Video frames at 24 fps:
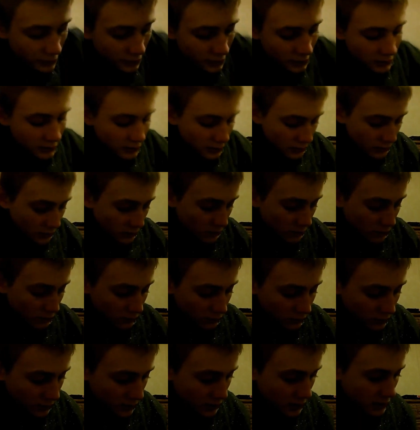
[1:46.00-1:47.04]
let's
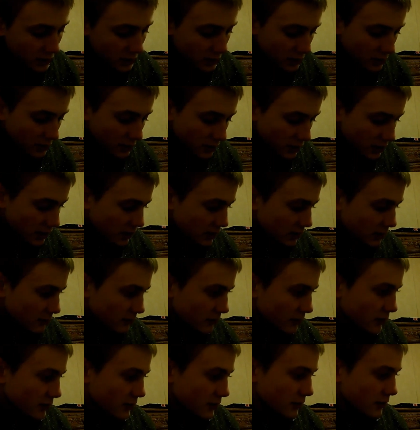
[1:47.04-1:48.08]
do the next
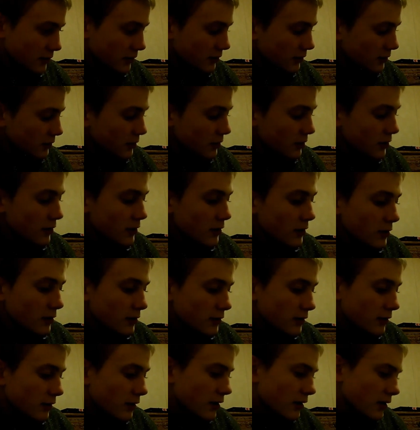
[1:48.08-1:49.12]
one.
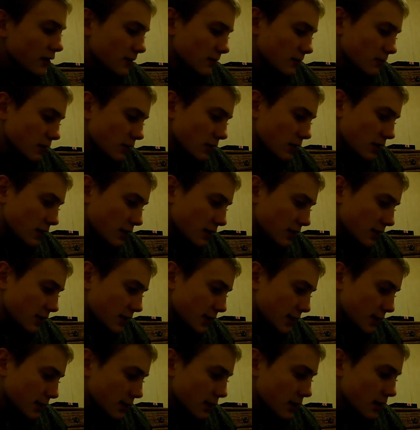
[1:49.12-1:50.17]
So, the next one
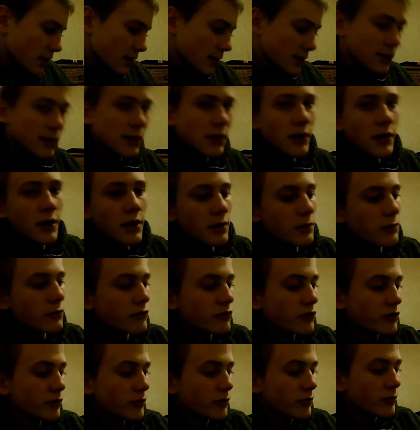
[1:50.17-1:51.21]
is Sun and
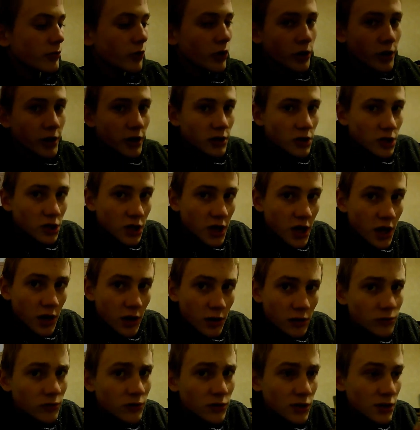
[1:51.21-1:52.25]
Moon Burning
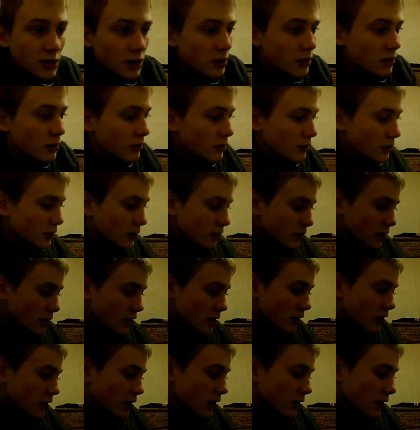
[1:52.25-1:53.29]
Shadows.
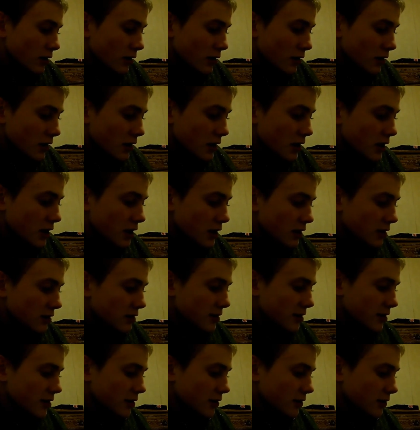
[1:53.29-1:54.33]

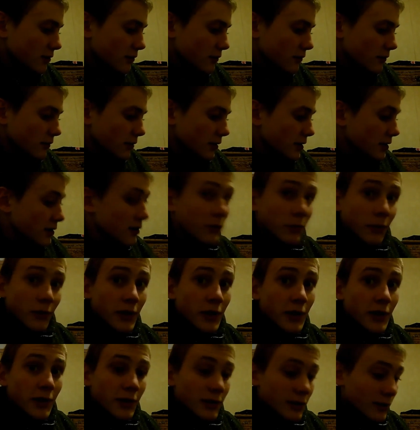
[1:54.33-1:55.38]
And, so, let's open
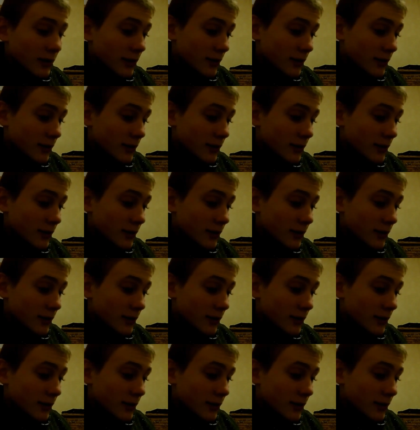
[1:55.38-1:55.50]
it.